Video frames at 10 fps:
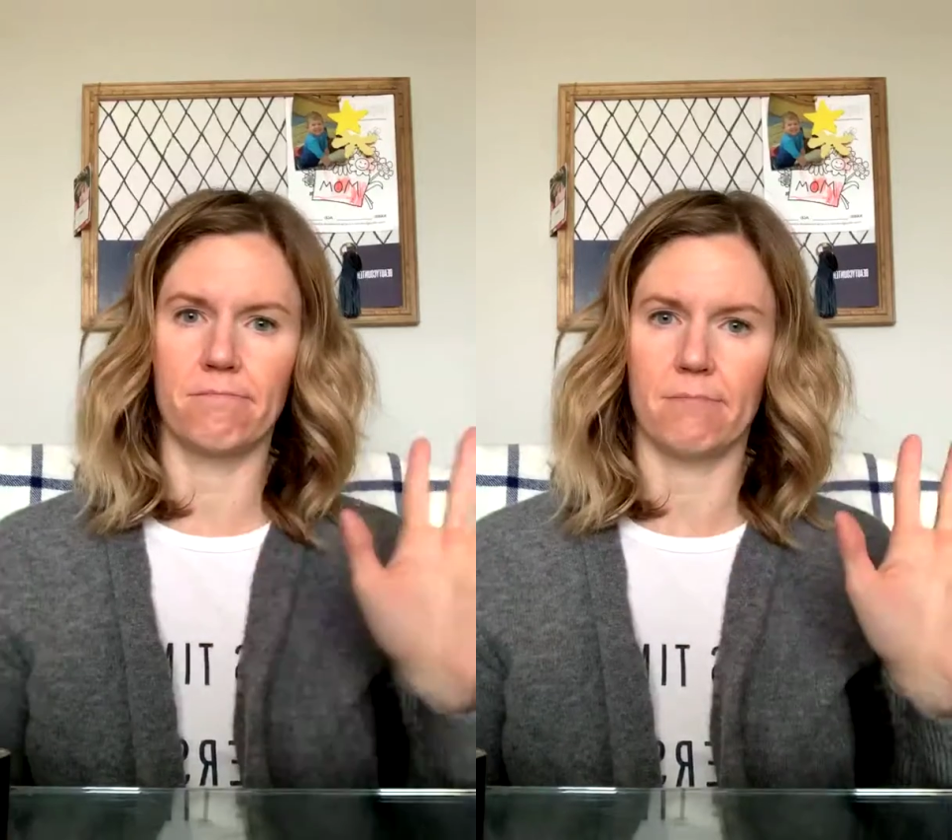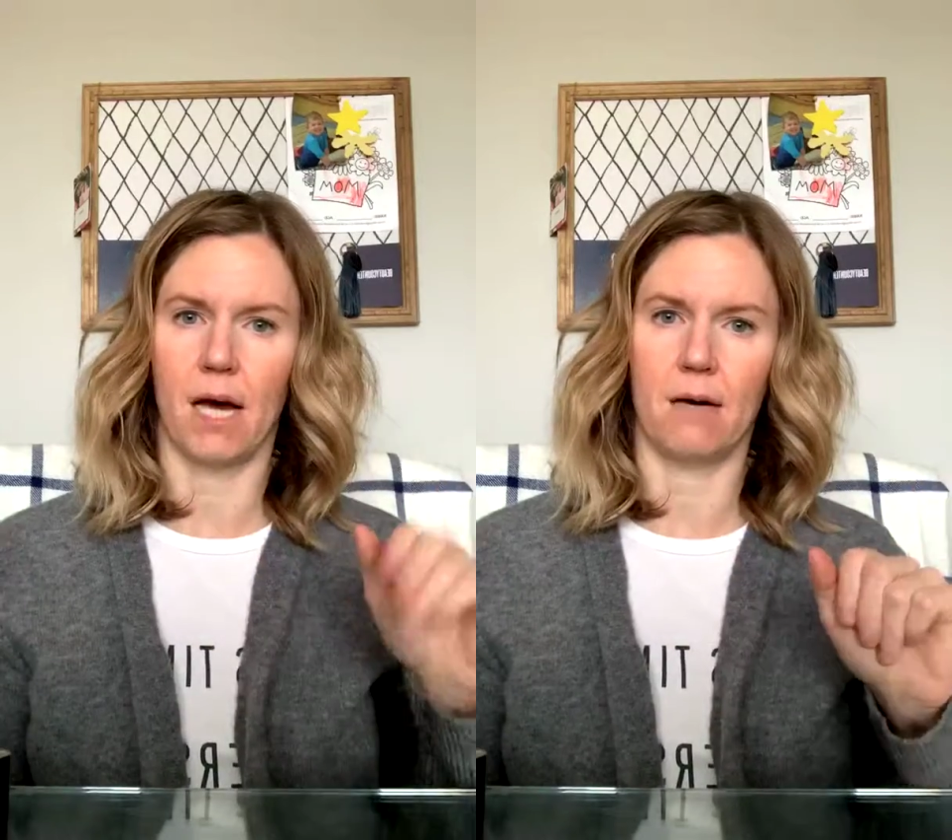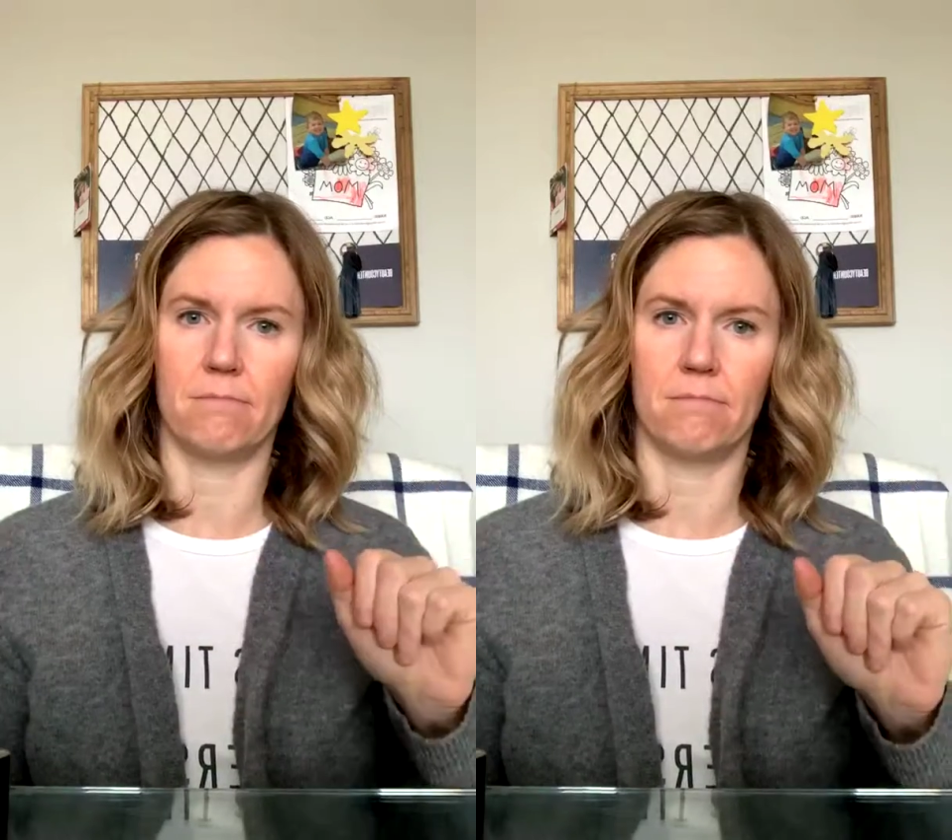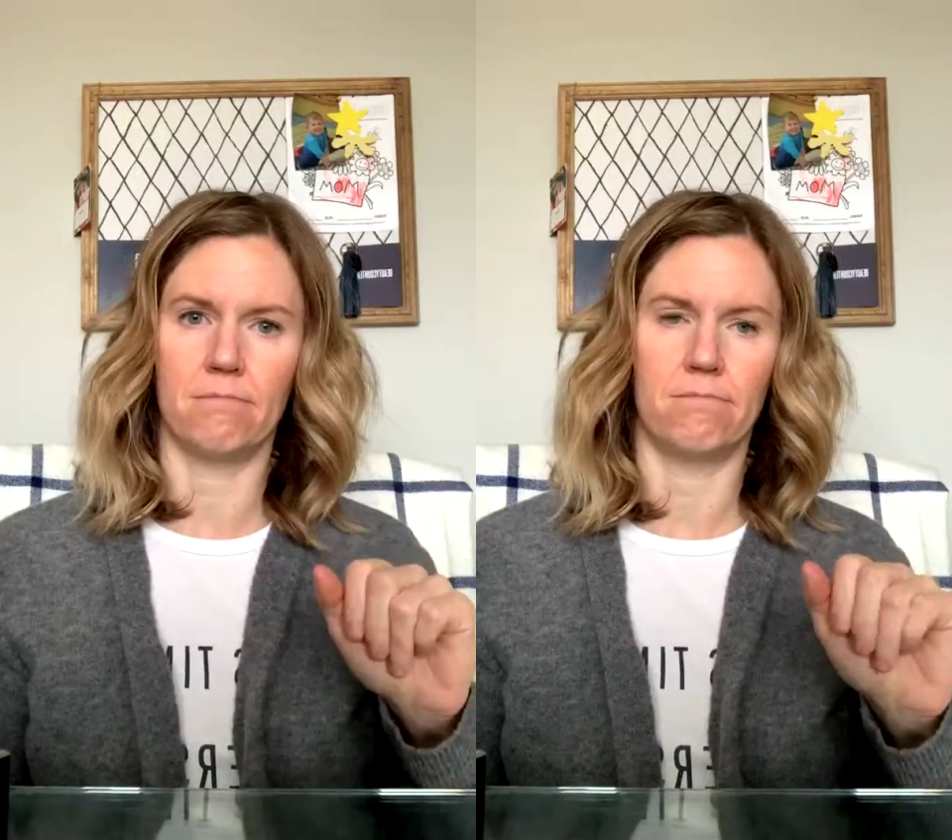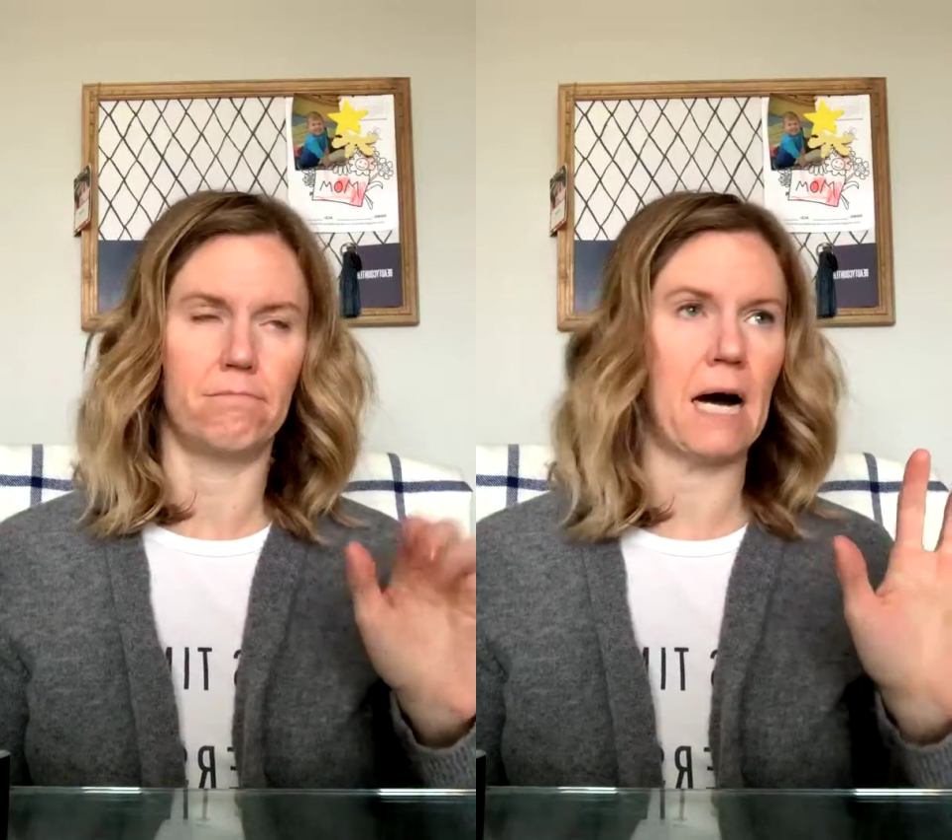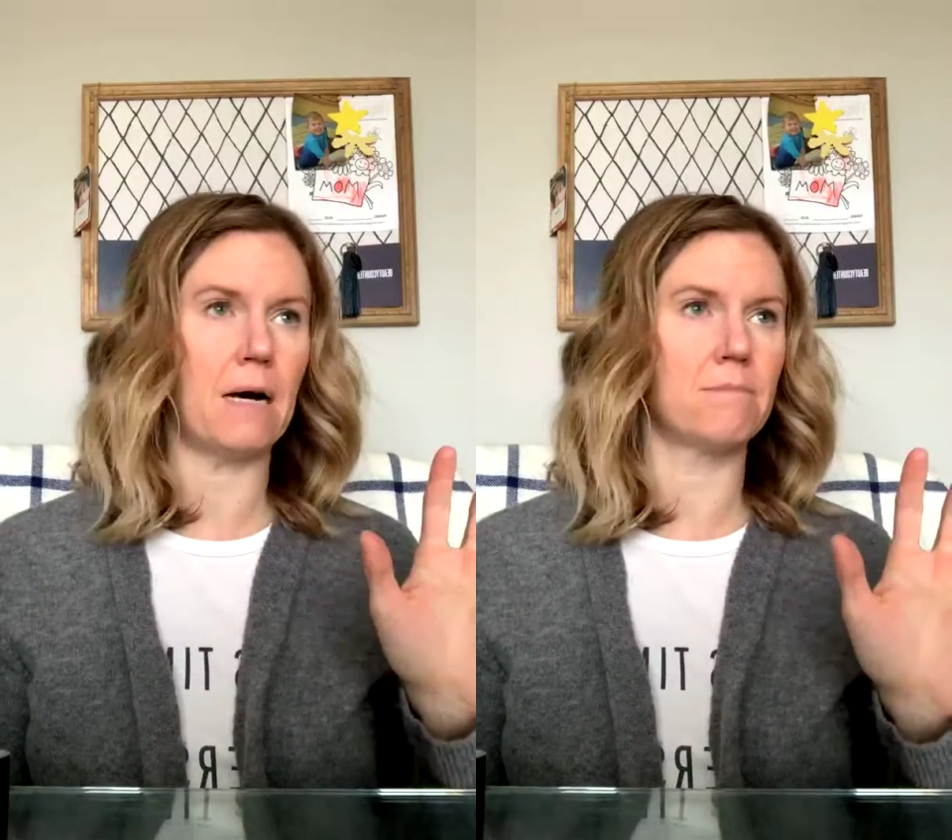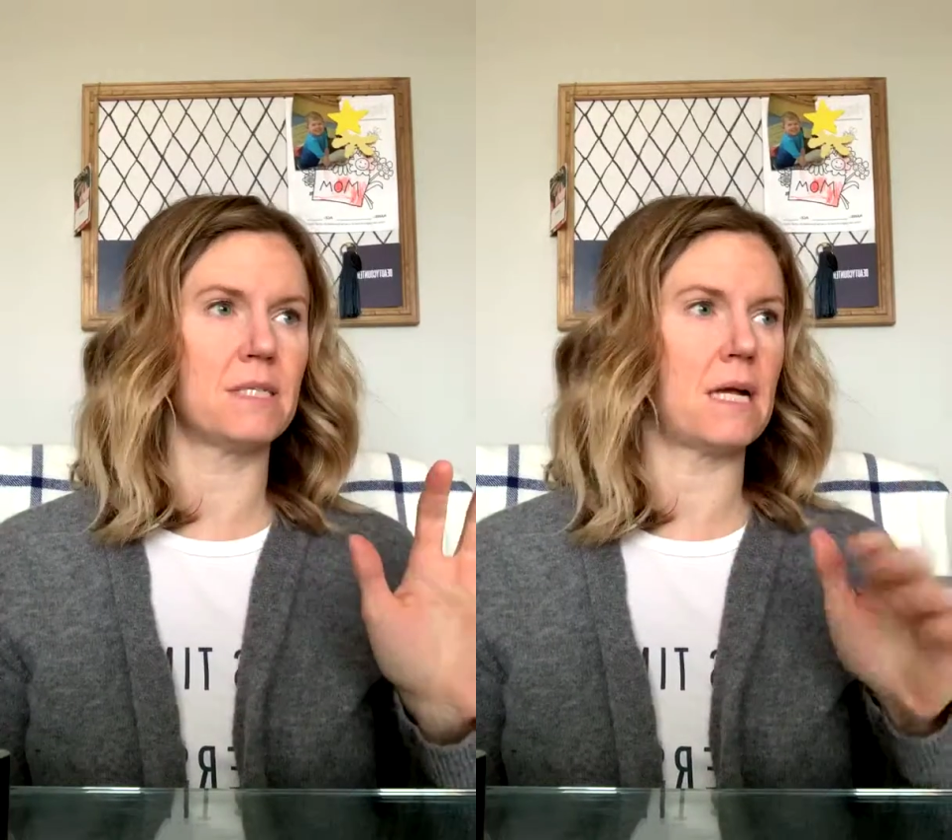moms,